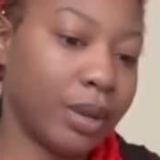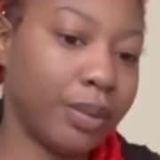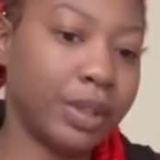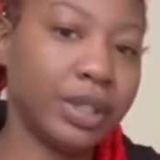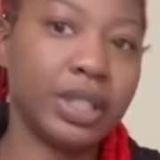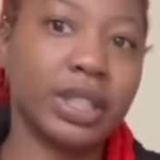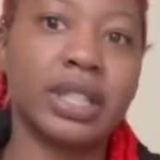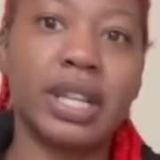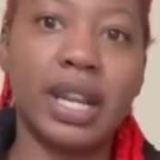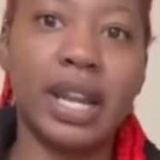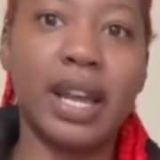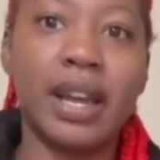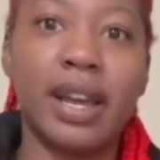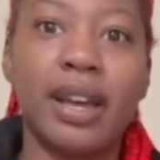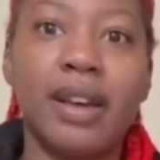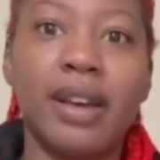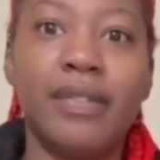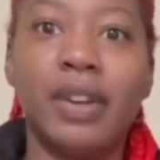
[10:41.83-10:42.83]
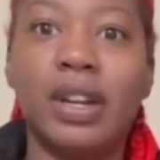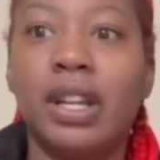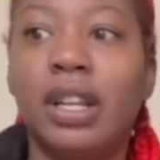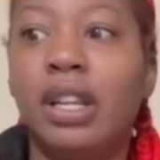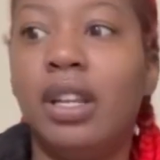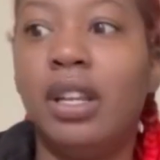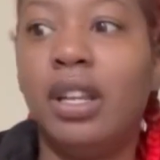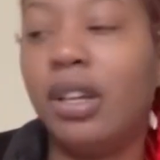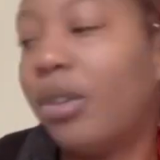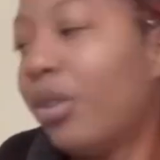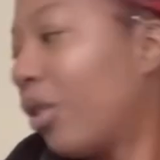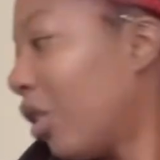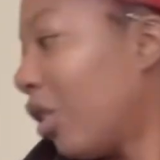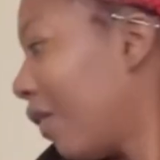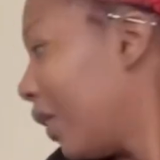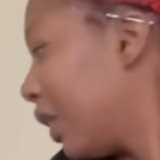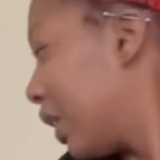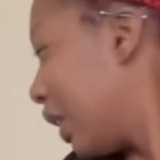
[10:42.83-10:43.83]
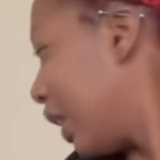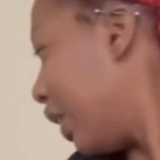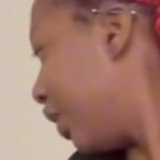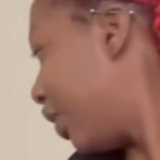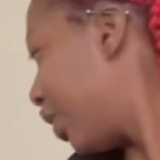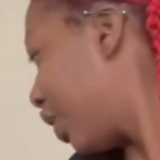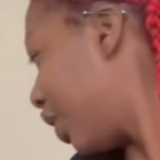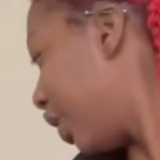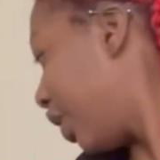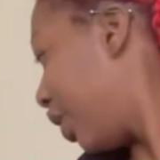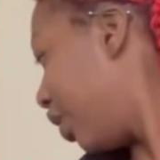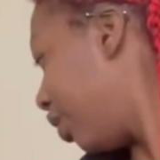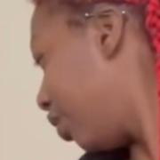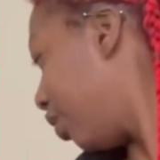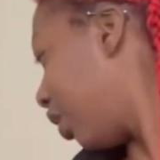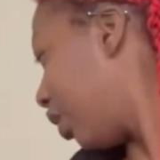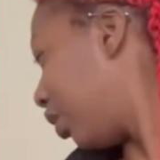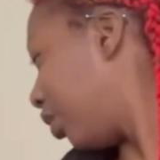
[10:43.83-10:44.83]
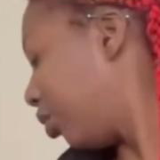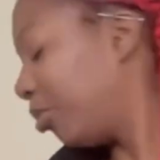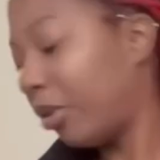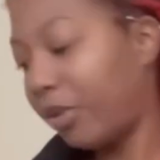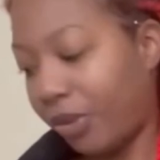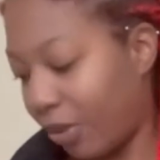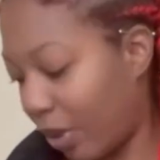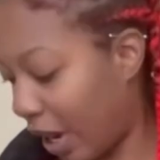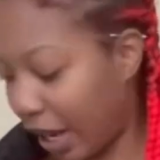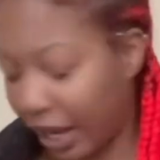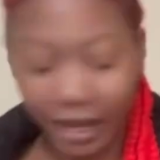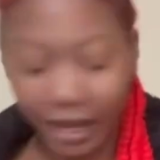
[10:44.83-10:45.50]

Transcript: we're just gonna have a little conversation, you know, before I